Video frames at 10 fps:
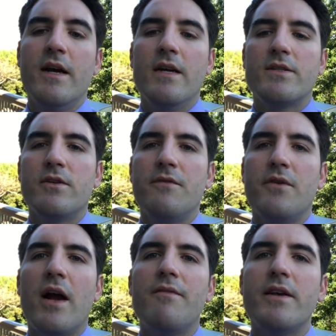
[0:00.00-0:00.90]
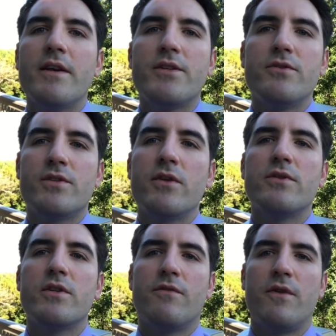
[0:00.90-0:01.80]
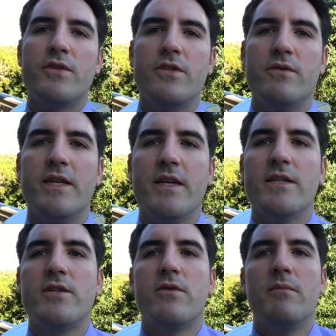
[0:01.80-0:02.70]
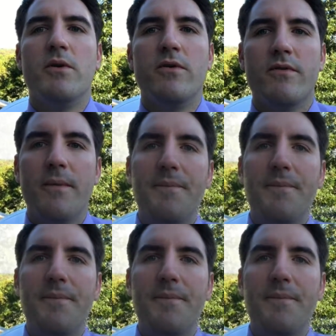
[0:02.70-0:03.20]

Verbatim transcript: So if you're having issues, those are the first two things to remove.